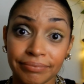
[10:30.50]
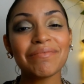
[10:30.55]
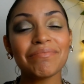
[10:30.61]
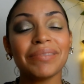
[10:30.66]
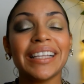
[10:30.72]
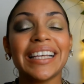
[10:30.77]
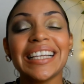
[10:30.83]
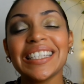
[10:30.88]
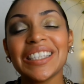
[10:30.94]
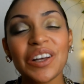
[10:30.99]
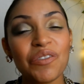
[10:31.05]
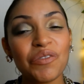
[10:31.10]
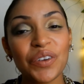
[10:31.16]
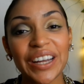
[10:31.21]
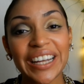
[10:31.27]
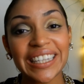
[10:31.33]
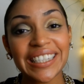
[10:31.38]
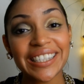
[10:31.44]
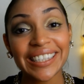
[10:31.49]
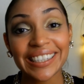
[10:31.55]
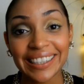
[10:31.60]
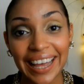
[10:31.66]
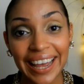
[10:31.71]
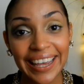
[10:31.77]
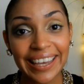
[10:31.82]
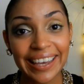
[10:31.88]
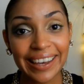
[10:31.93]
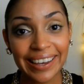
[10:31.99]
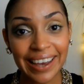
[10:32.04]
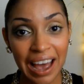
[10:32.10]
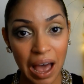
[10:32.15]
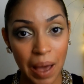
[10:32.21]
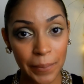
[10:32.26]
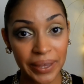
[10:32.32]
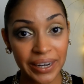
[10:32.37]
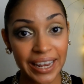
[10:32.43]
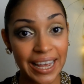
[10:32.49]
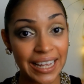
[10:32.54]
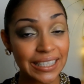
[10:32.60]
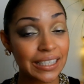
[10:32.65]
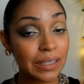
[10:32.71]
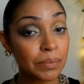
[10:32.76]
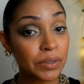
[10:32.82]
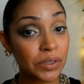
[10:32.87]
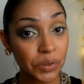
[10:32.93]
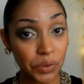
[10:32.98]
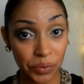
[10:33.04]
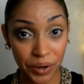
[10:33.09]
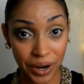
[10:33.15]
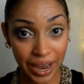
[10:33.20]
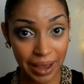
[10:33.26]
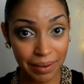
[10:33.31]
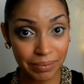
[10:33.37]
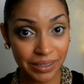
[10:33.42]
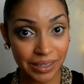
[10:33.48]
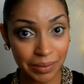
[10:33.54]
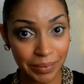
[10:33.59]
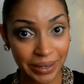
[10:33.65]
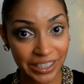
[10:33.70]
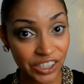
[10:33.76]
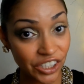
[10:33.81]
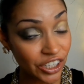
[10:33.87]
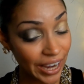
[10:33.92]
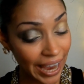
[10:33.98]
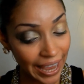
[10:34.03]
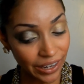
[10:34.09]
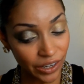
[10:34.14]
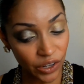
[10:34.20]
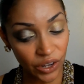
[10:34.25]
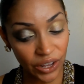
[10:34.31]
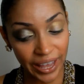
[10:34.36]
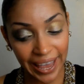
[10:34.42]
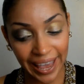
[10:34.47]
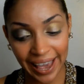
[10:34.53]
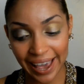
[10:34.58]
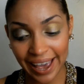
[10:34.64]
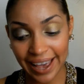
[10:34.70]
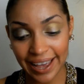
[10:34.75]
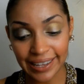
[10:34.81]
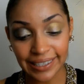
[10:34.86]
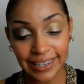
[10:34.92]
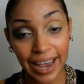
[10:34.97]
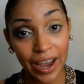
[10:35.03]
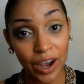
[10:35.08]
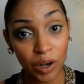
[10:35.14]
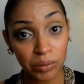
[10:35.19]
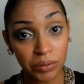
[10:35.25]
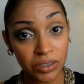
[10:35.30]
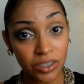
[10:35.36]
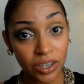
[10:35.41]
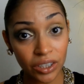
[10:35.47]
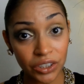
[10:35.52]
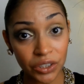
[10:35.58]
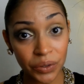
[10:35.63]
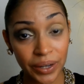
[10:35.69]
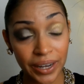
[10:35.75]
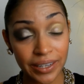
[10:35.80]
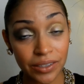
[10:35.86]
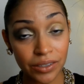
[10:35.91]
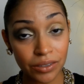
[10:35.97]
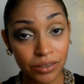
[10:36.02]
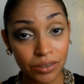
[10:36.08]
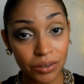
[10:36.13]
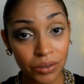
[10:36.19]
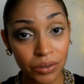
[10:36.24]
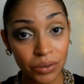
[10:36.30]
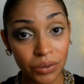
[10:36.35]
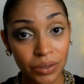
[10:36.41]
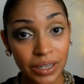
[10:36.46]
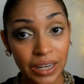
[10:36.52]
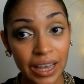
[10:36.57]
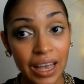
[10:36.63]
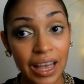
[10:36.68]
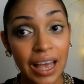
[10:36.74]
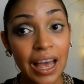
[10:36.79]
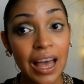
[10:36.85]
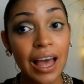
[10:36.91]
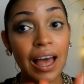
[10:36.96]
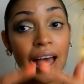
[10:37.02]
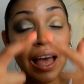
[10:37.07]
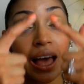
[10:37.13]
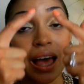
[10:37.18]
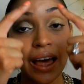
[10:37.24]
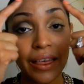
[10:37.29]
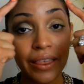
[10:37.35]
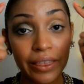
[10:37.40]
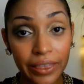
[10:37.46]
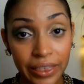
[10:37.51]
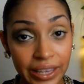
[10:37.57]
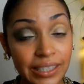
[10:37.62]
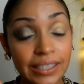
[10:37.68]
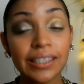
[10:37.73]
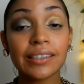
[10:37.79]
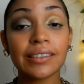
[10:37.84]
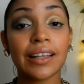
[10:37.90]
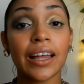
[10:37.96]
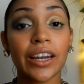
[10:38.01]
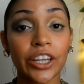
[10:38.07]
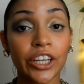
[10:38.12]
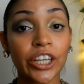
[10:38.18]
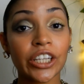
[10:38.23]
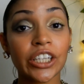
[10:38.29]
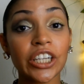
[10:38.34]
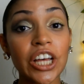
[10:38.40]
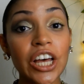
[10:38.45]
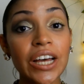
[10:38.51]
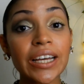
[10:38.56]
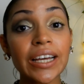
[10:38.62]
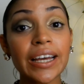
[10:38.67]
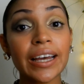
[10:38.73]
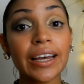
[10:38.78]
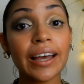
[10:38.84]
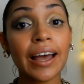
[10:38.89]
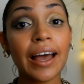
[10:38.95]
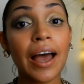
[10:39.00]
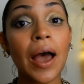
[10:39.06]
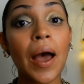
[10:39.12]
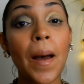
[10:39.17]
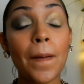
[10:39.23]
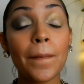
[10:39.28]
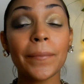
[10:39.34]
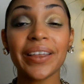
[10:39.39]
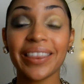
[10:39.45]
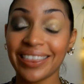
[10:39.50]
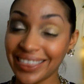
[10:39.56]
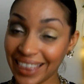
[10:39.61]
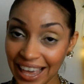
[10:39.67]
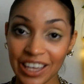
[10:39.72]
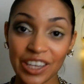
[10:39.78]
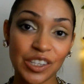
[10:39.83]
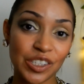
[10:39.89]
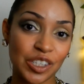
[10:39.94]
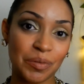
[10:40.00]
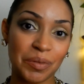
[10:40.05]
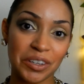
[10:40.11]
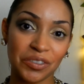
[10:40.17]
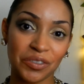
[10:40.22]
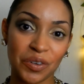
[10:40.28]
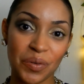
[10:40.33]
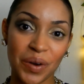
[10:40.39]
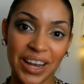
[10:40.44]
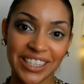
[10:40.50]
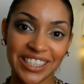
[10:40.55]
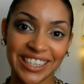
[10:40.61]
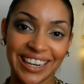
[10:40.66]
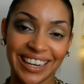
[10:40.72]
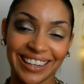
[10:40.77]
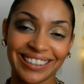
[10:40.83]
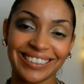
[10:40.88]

please don't forget to like, comment, and subscribe to my channel, and I hope to talk to you guys soon. This is not a good look, but thank you so much for watching.